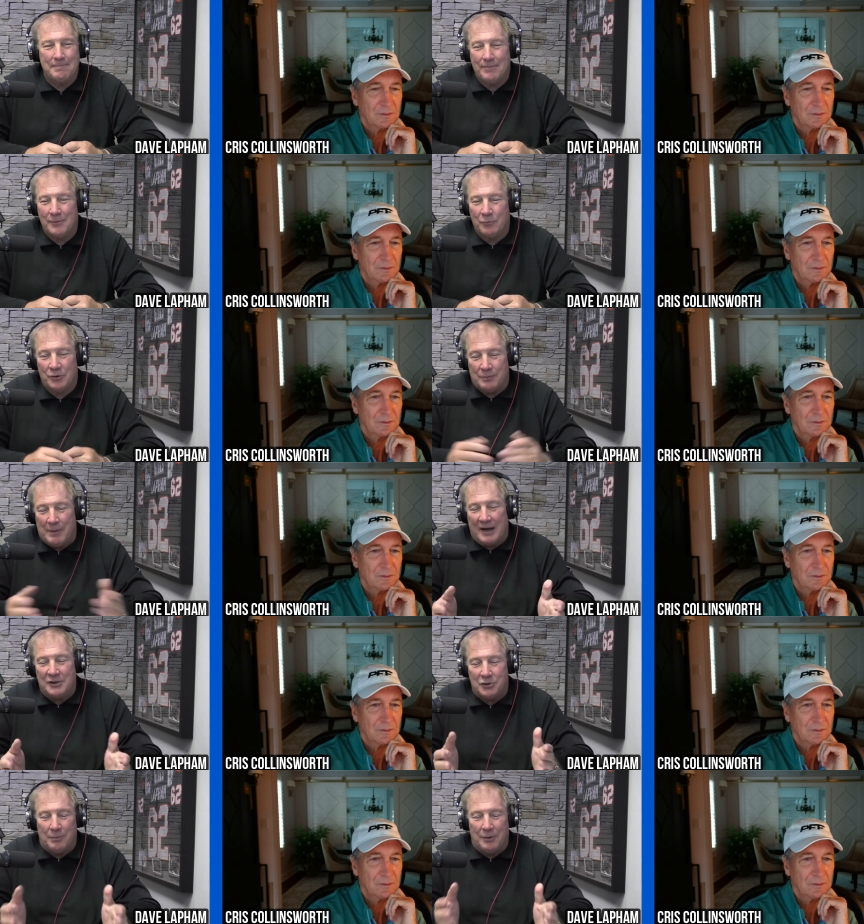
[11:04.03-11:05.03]
Speaker 1: respect
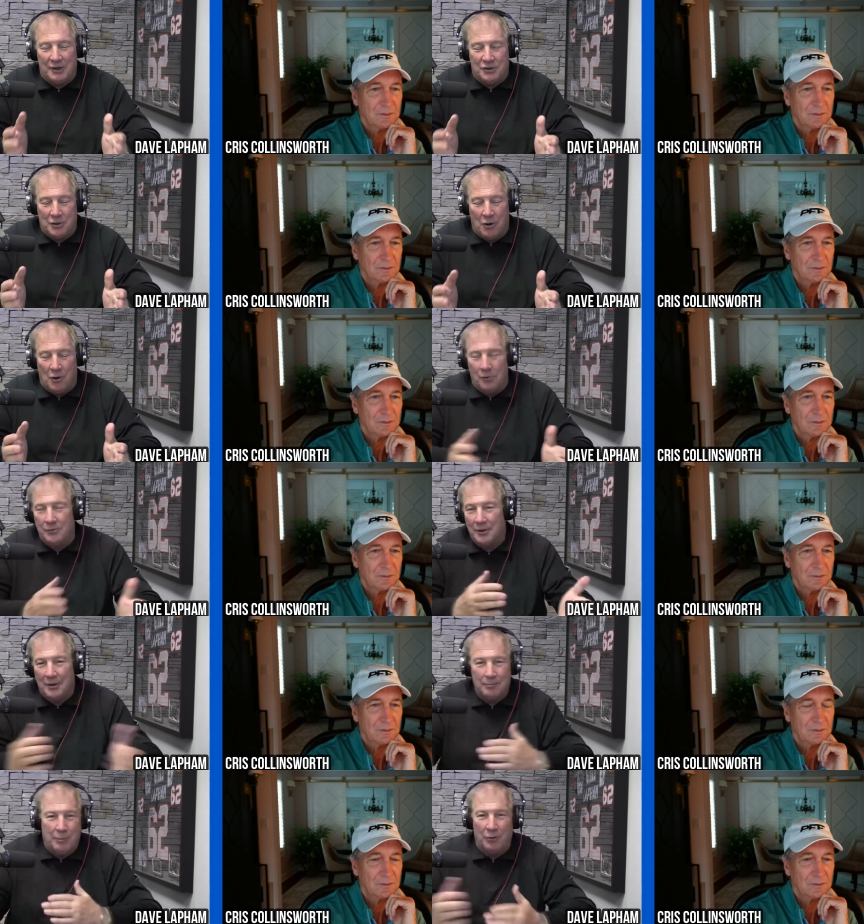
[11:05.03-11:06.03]
should be shown
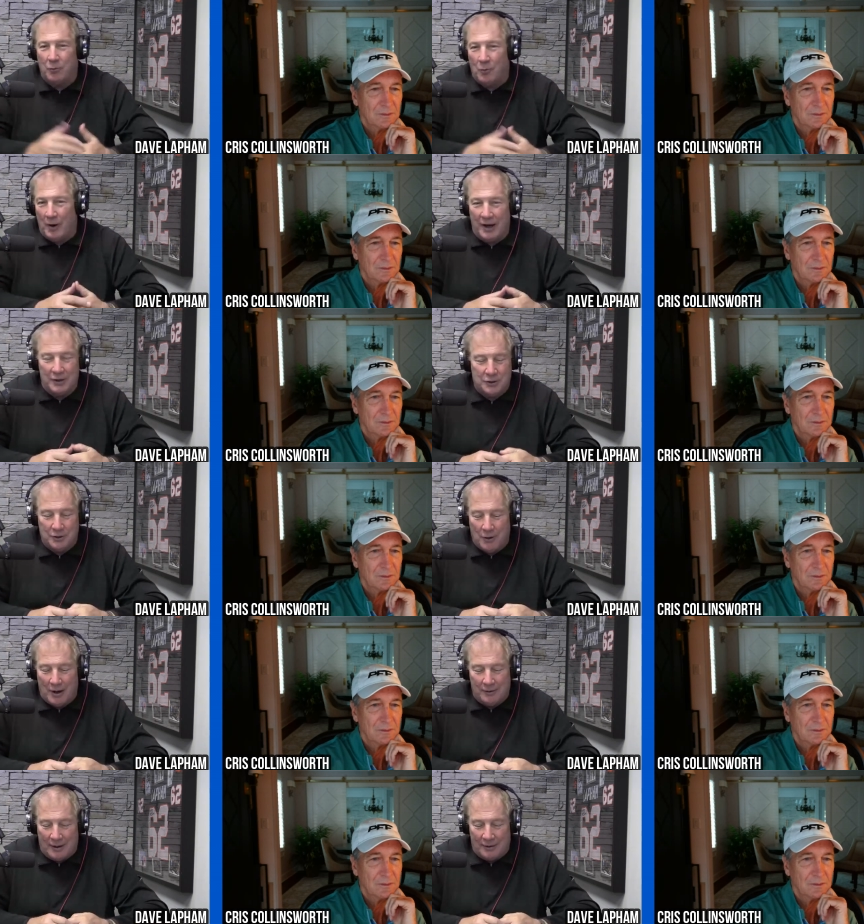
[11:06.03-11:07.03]
both ways. You know, I,
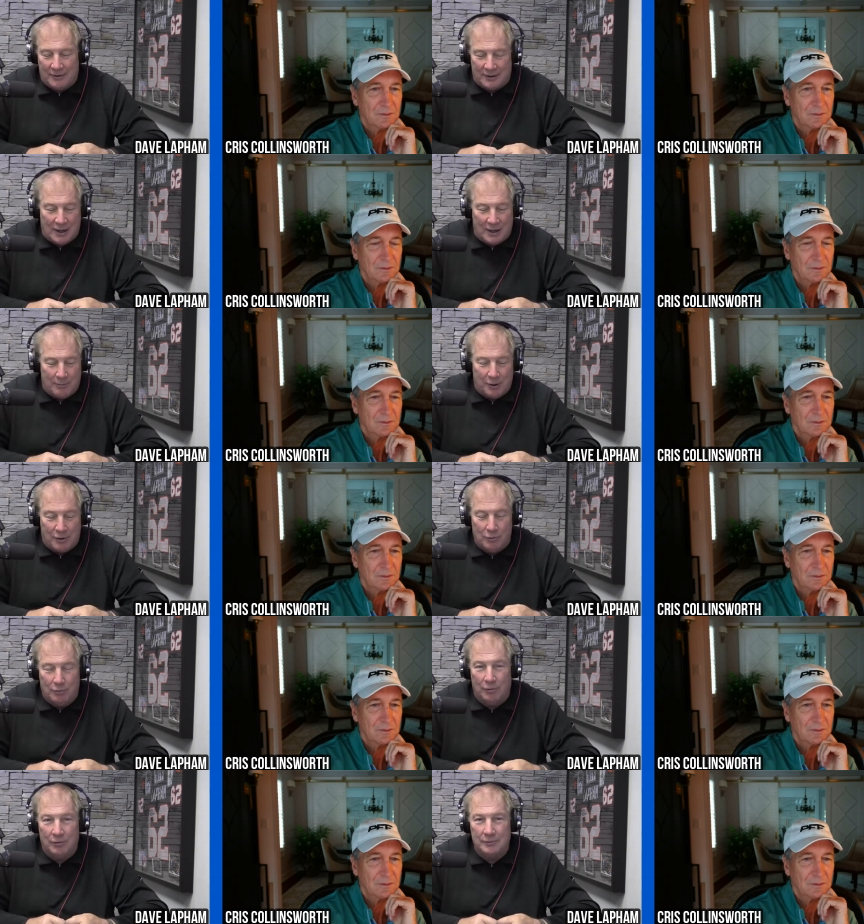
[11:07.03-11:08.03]
I think that'd be cool.
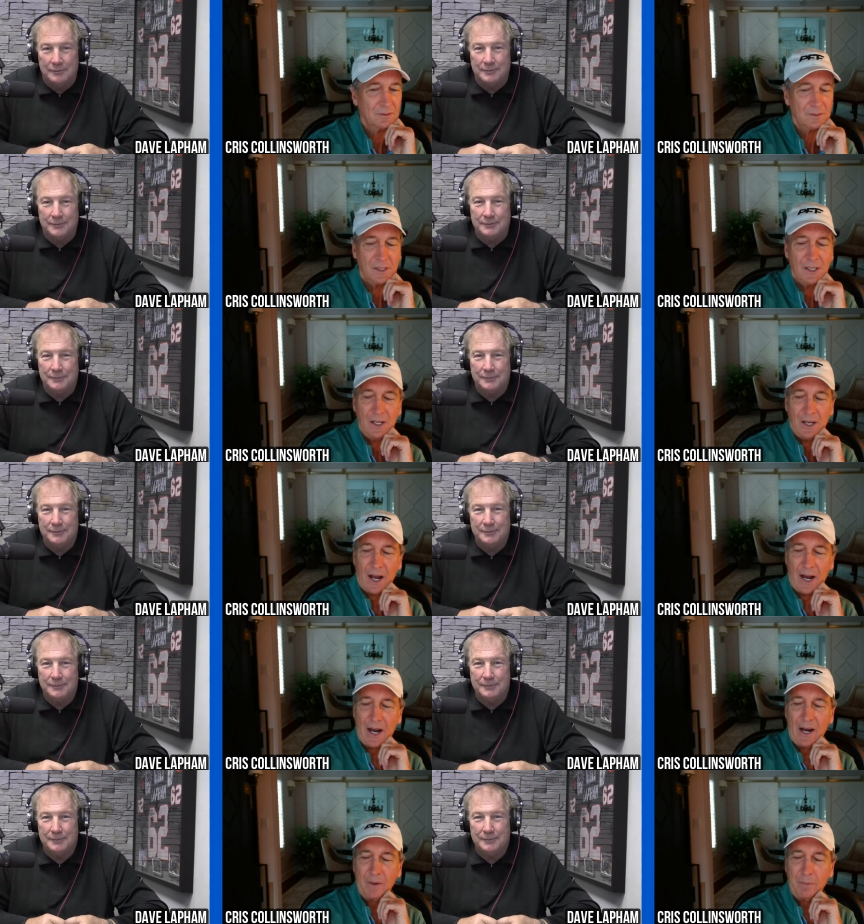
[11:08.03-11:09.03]

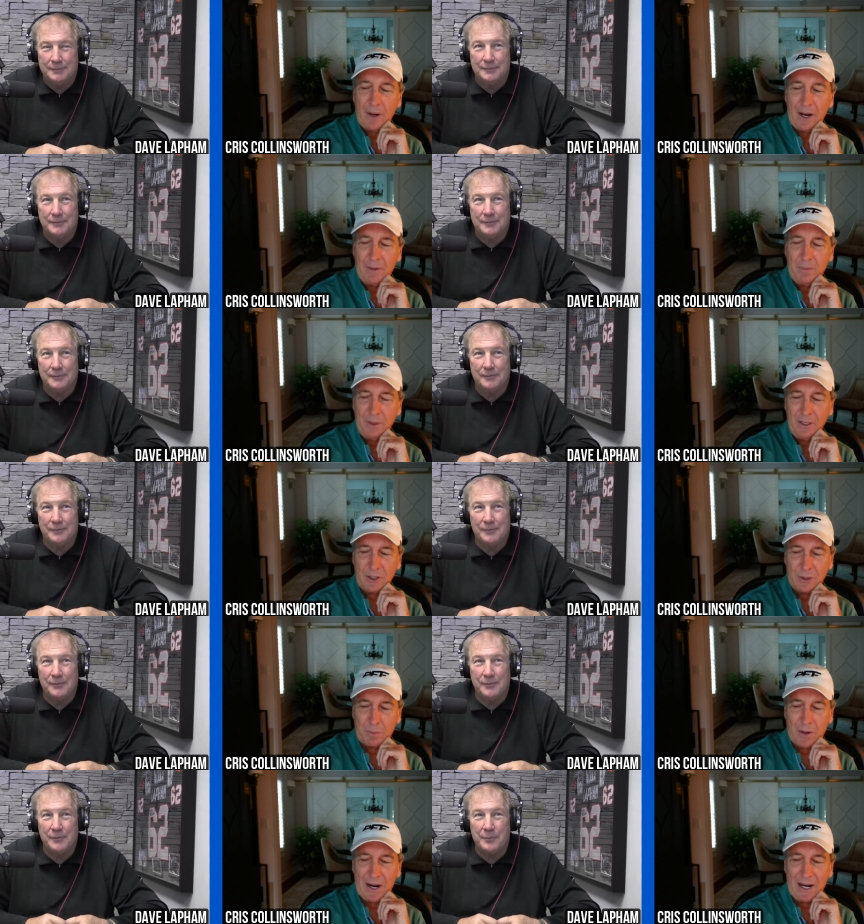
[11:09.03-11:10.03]
Speaker 2: I, I'd be
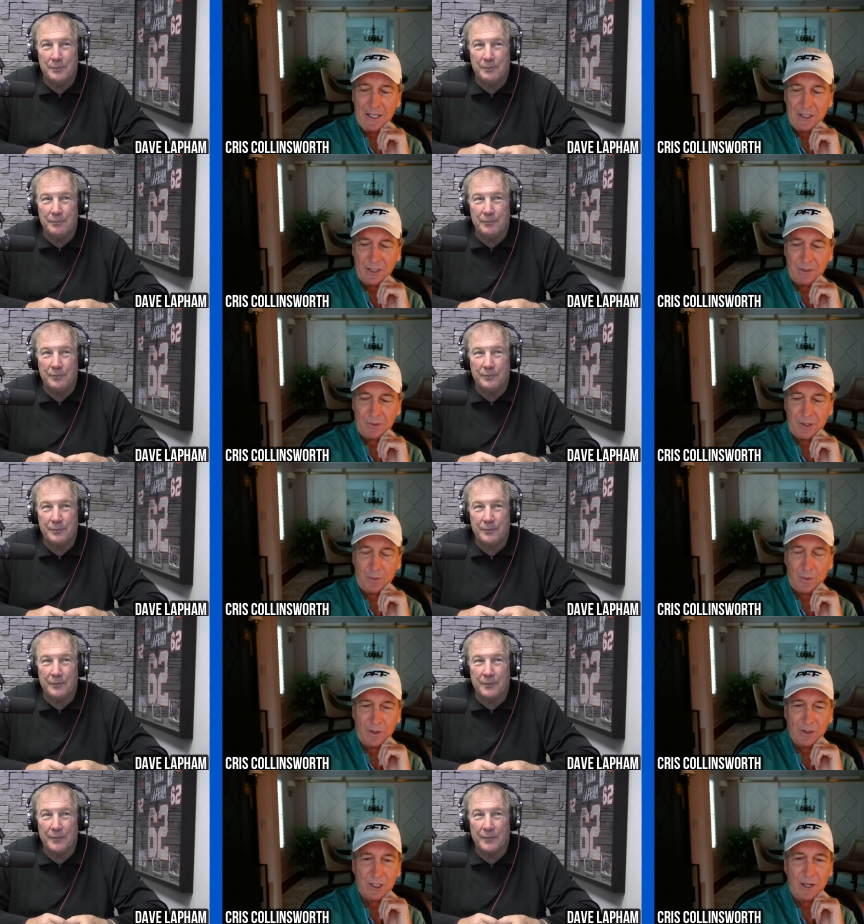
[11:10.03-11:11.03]
surprised if there
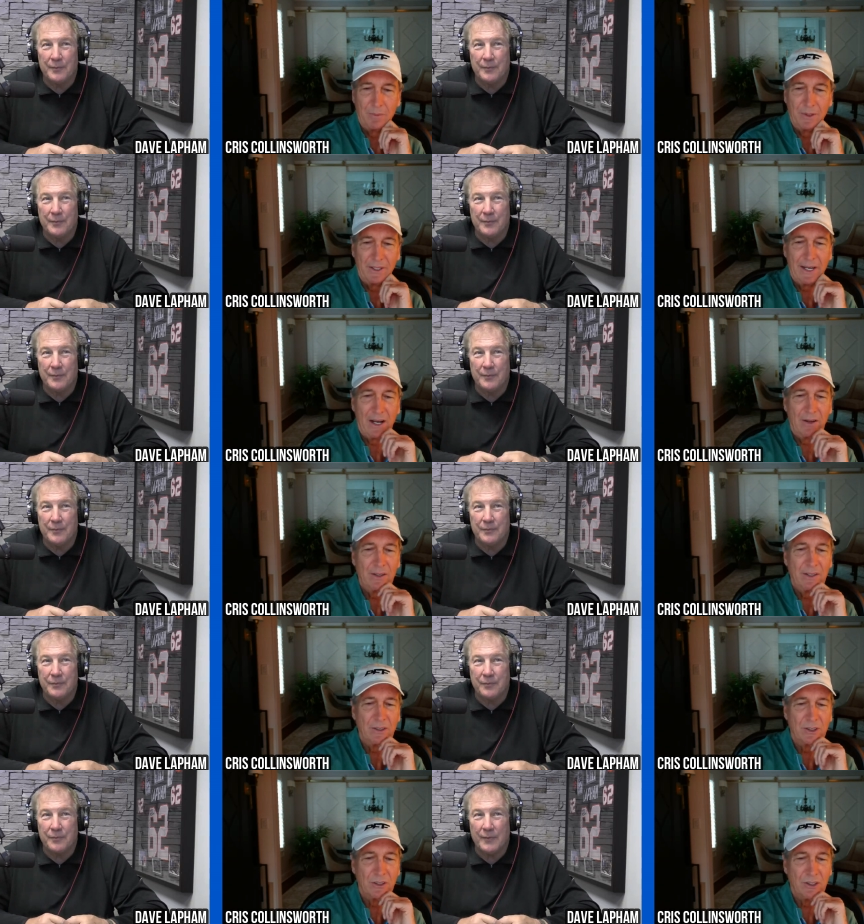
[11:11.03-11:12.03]
weren't something. Now,
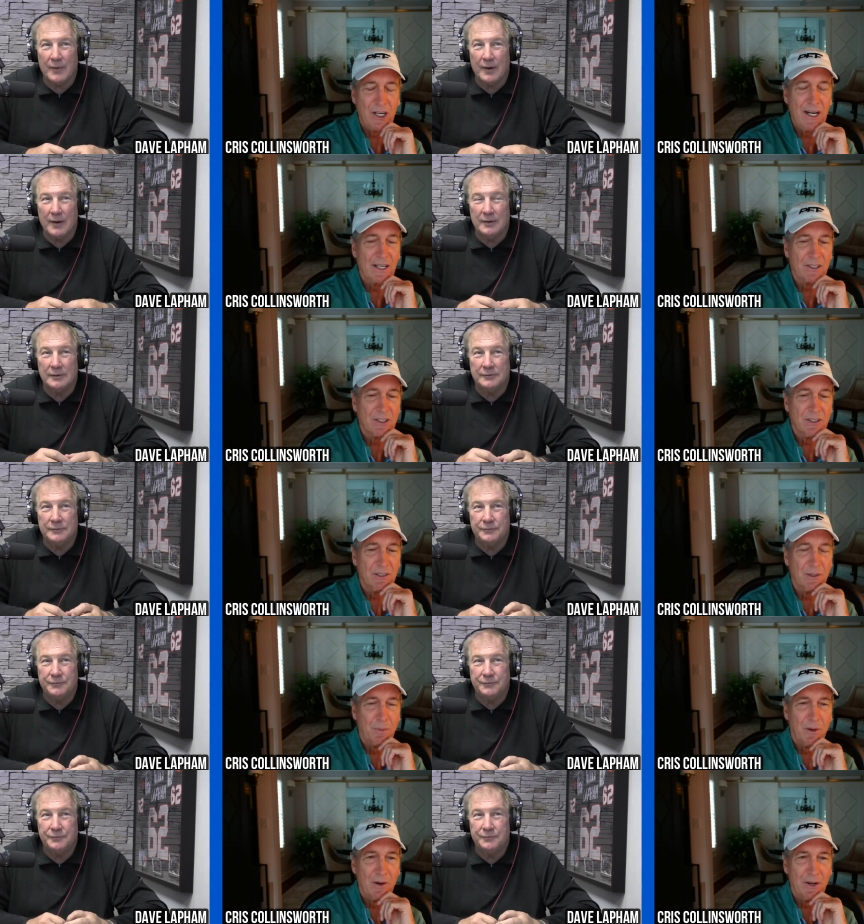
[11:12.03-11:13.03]
there's a chance that
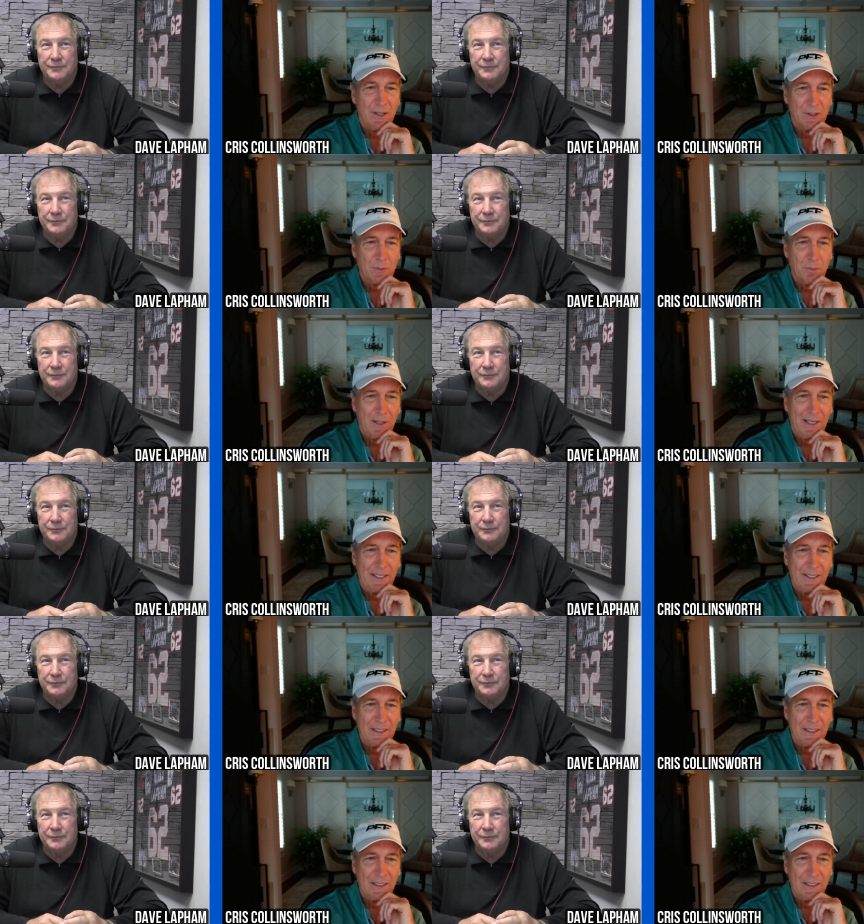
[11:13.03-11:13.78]
Damar doesn't play in